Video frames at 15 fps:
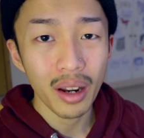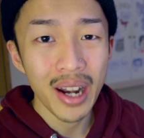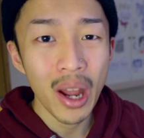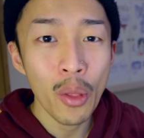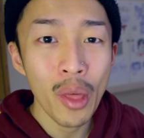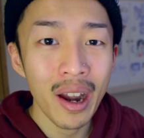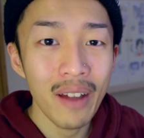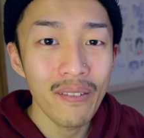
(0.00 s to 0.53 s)

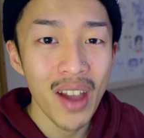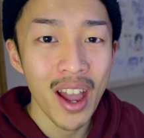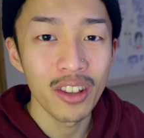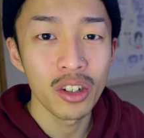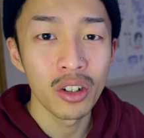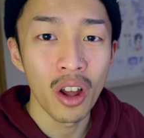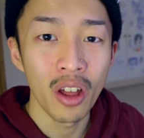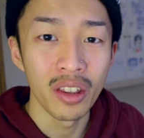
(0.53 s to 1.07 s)
Now that I've
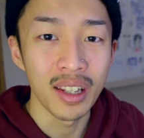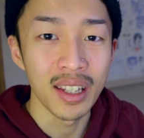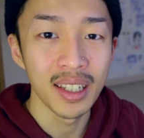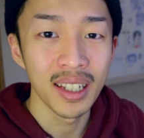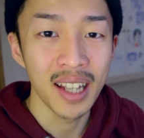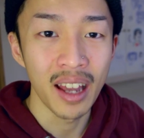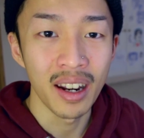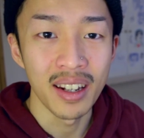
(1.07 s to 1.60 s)
answered all these
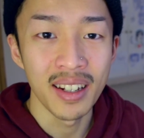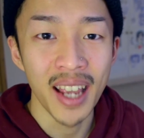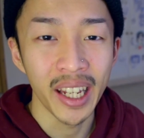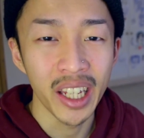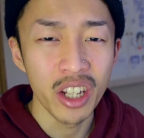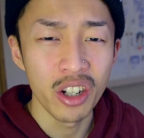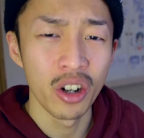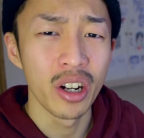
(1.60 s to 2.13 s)
kind of
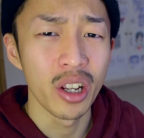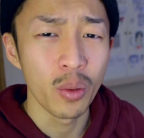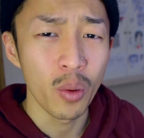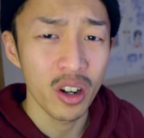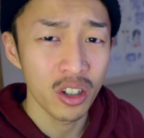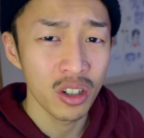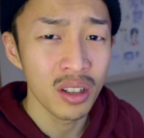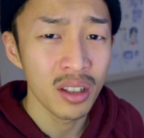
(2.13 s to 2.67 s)
techie nerdy
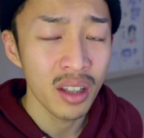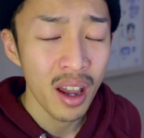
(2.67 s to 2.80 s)
questions,